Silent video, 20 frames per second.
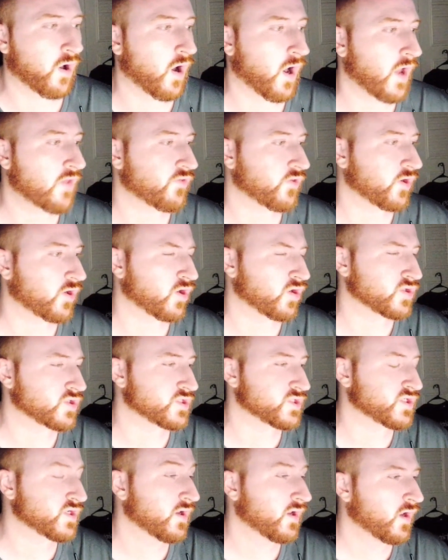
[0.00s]
I think you're
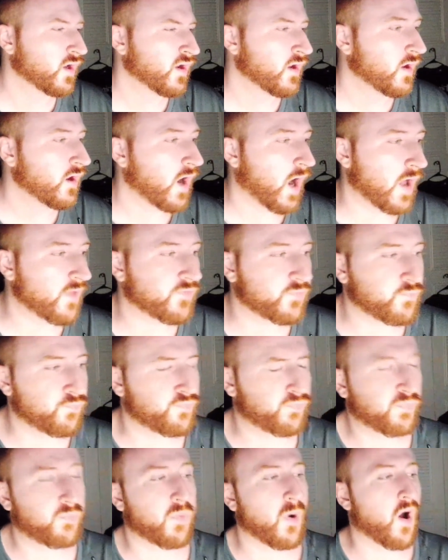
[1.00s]
just,
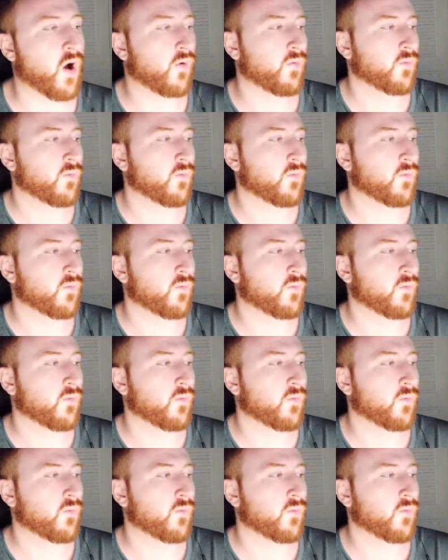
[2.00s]
bro,